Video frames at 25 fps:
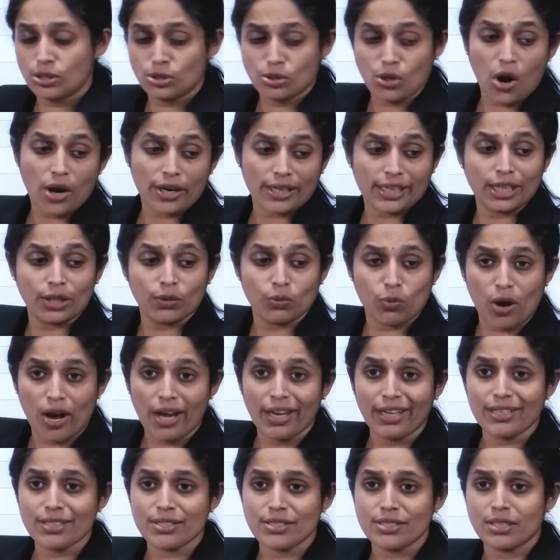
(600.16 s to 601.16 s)
stalking,
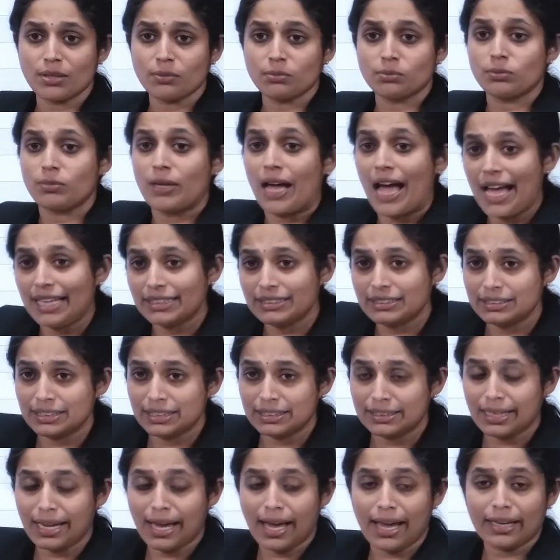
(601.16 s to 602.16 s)
voyeurism, acid
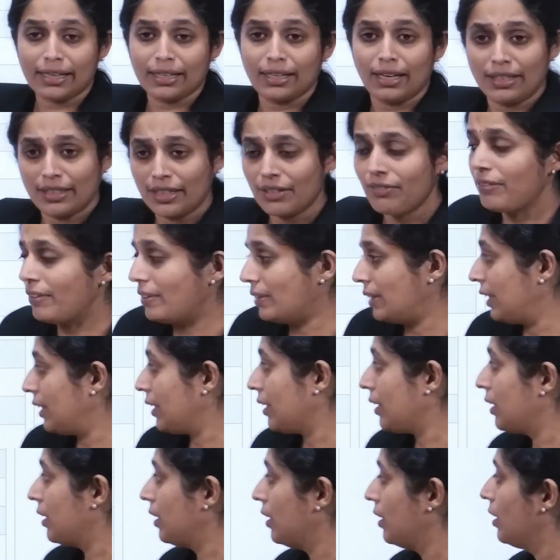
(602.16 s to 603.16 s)
attack and everything.
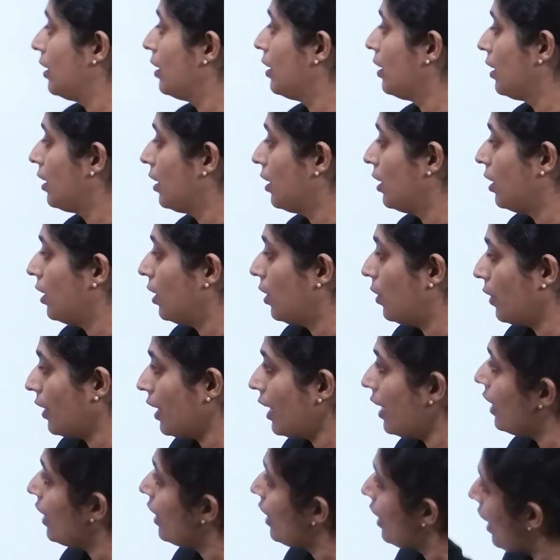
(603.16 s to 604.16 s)

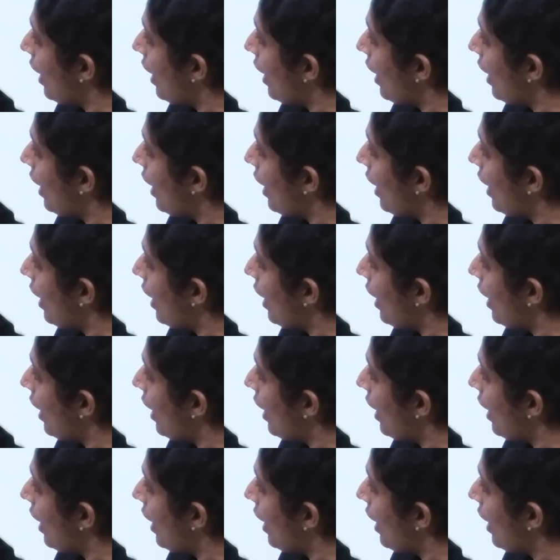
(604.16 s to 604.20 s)
Okay,